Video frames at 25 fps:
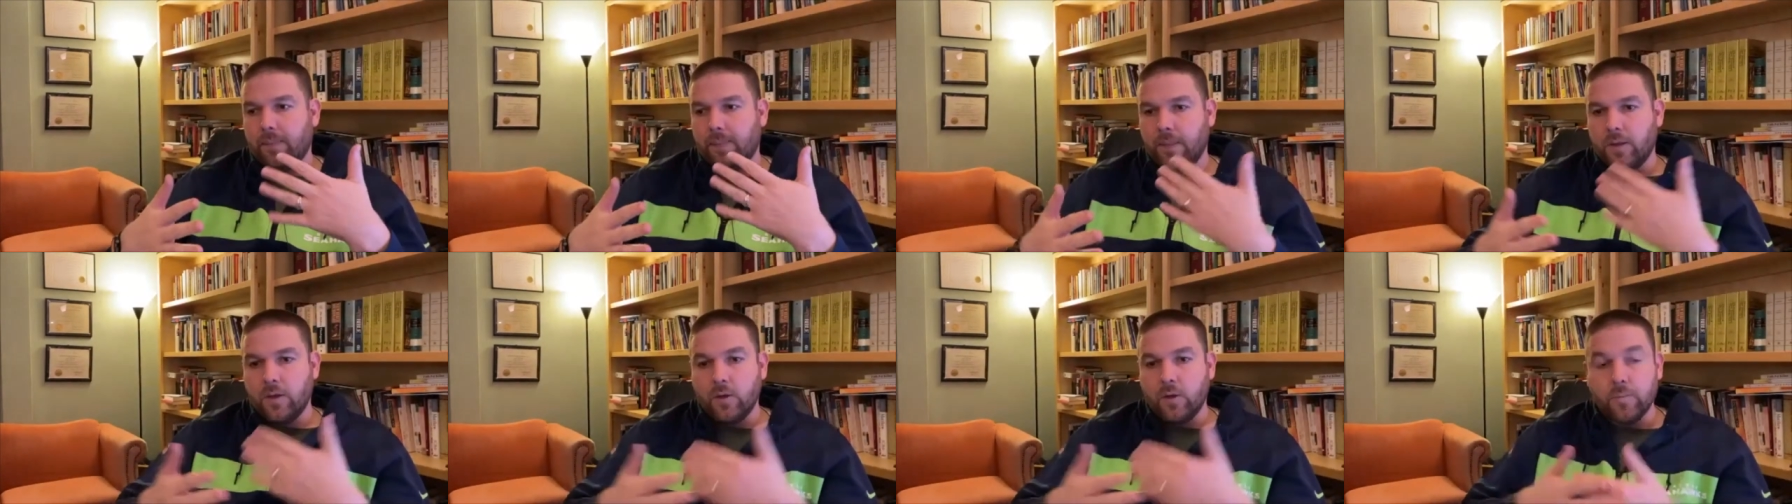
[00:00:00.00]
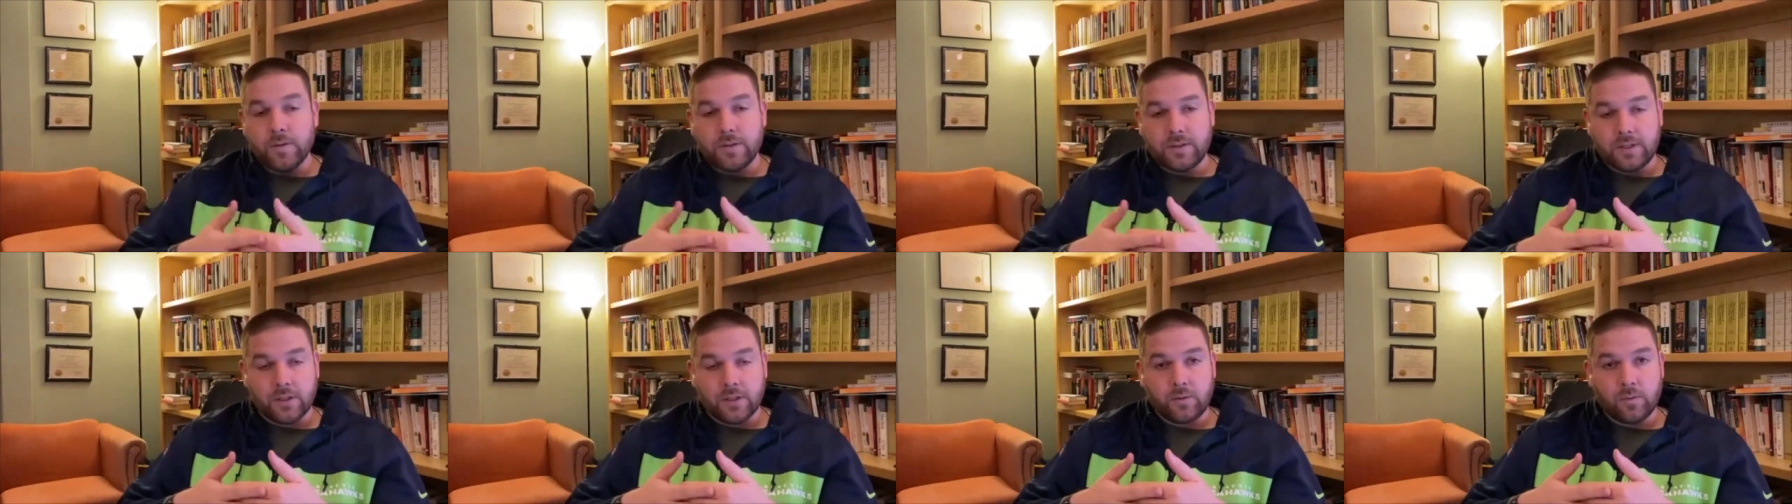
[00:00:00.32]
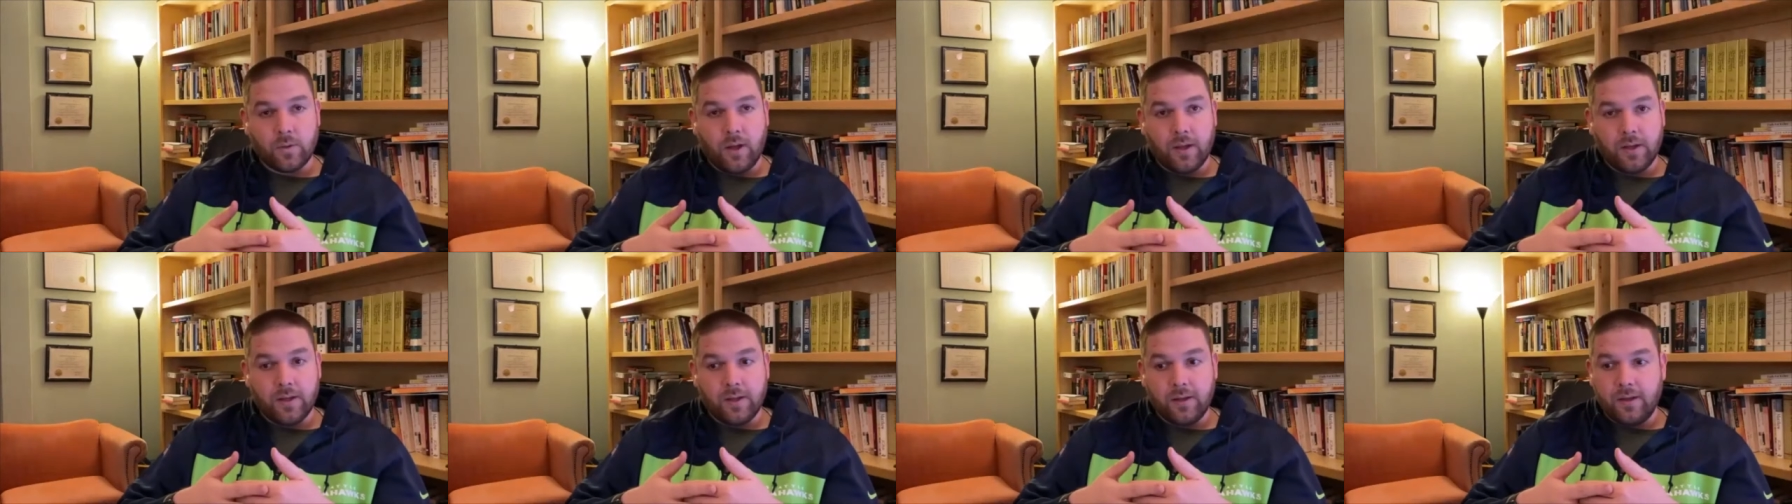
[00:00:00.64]
human
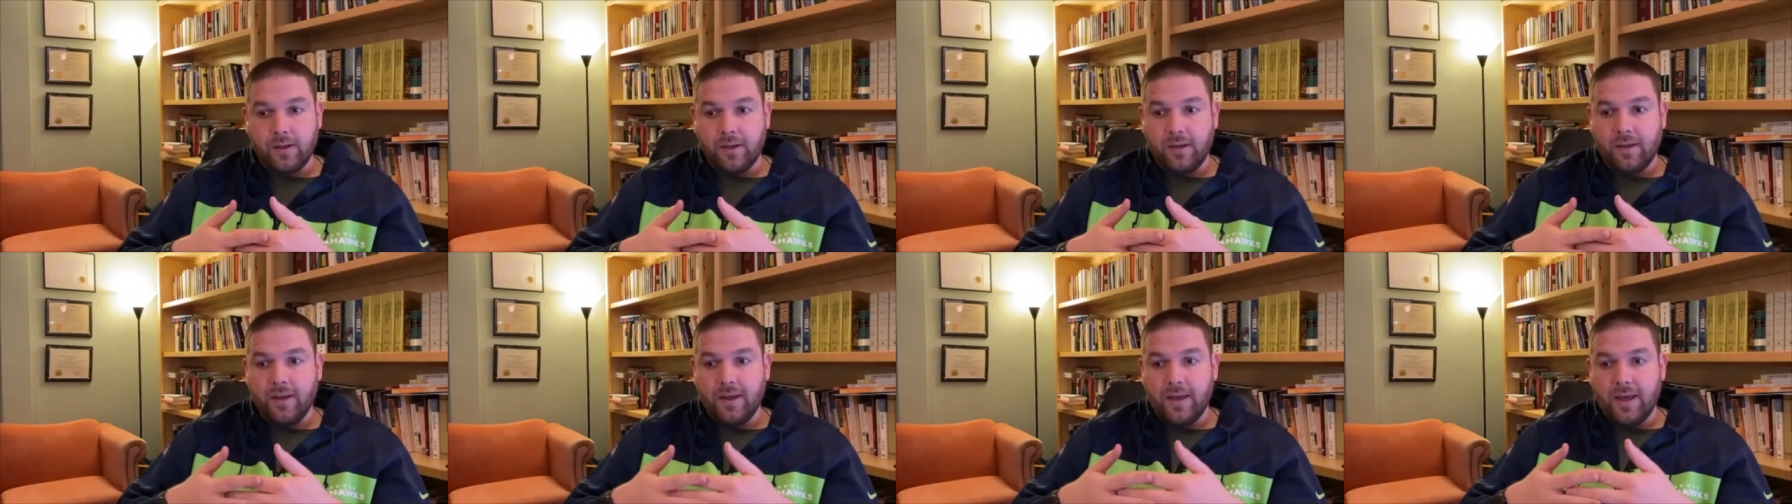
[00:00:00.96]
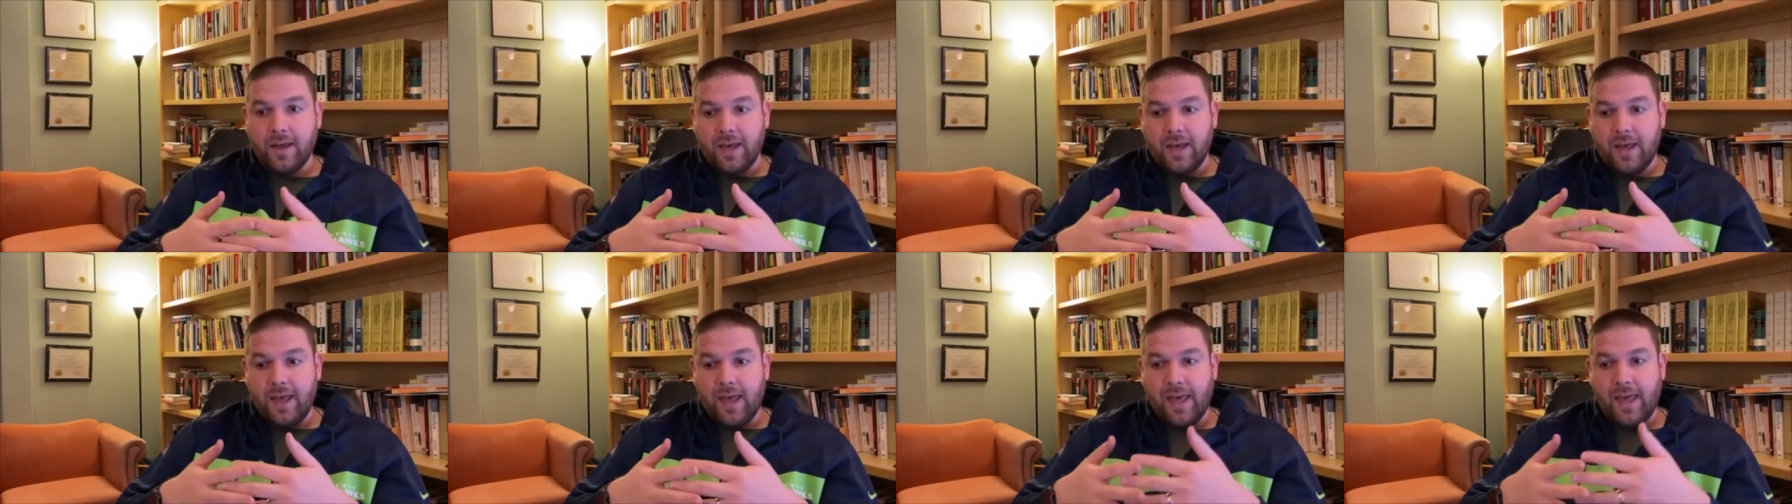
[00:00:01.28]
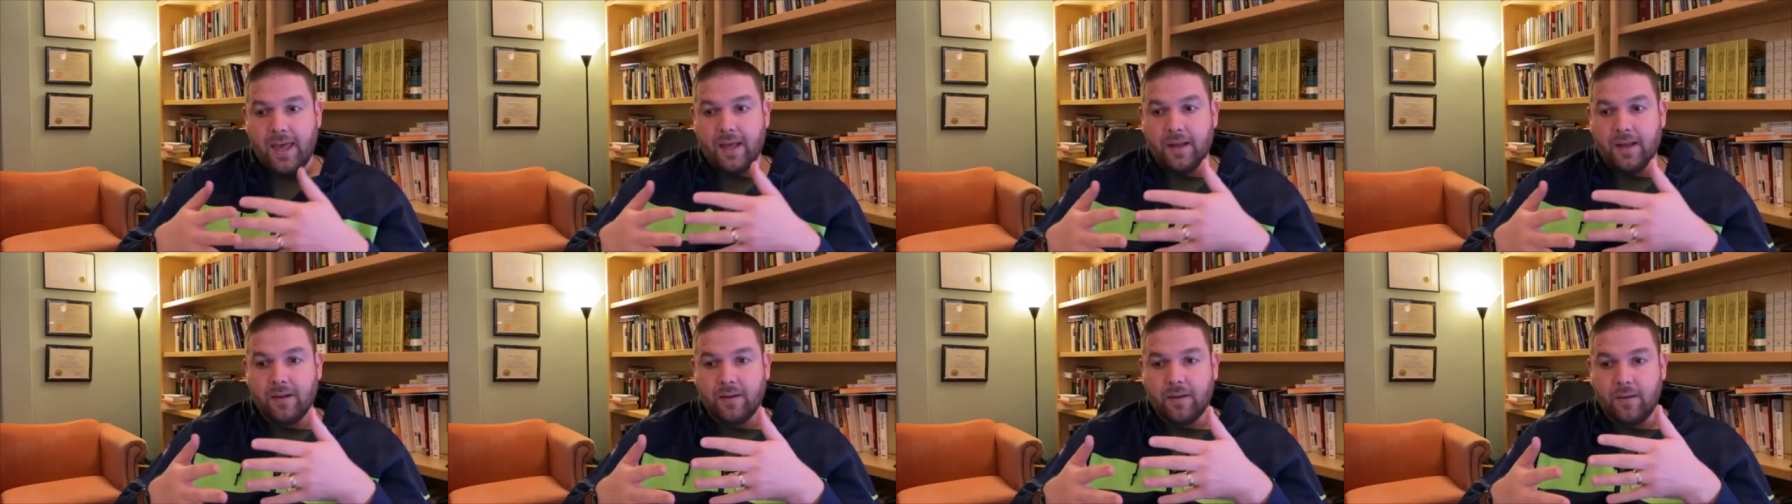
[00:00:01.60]
sexuality
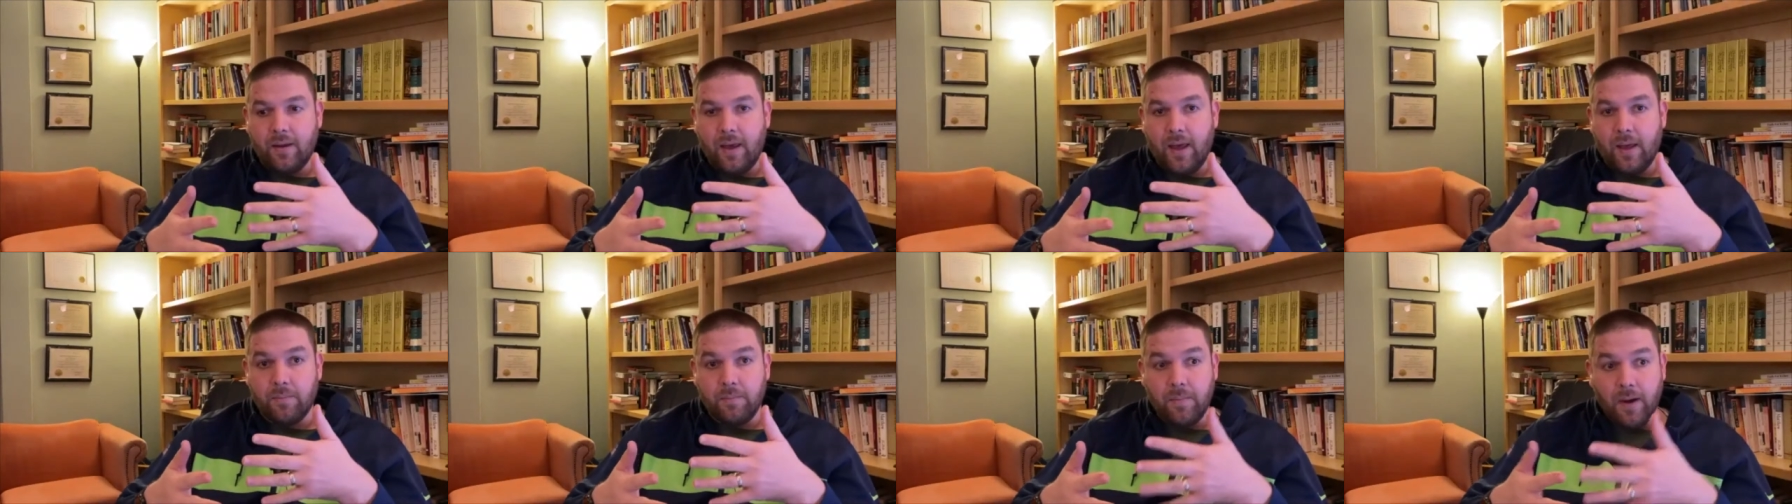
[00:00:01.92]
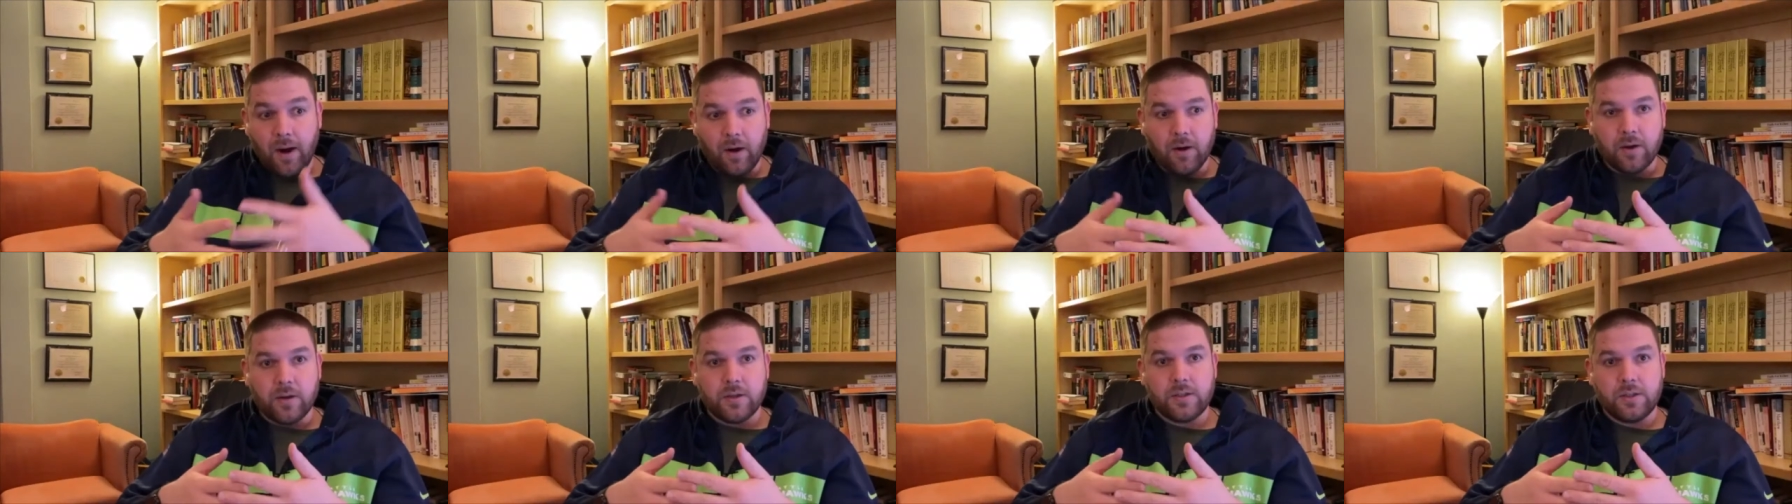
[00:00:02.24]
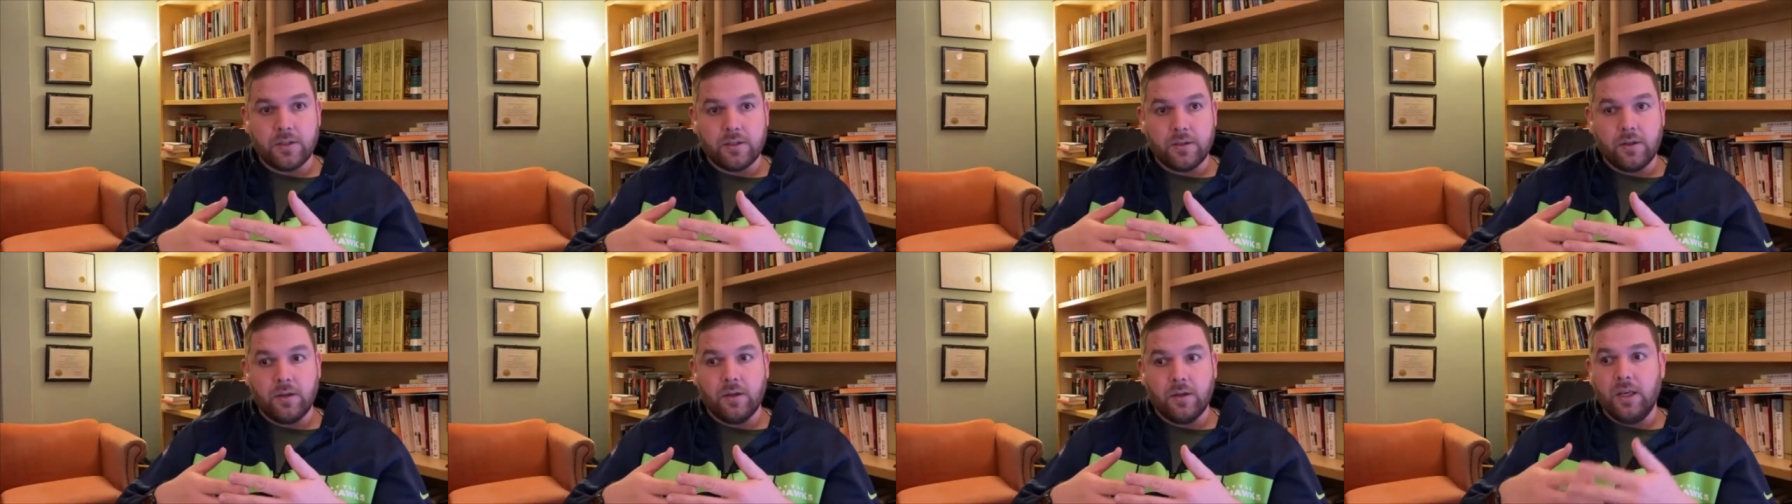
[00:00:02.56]
and and
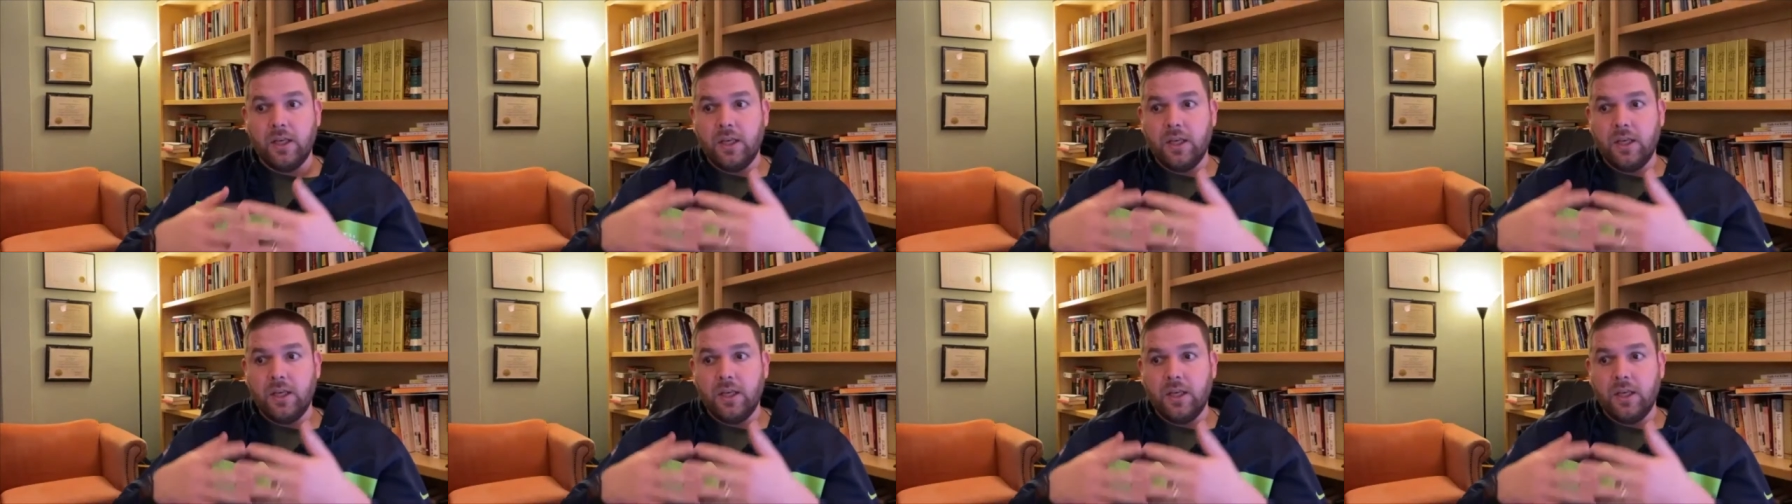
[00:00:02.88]
marriage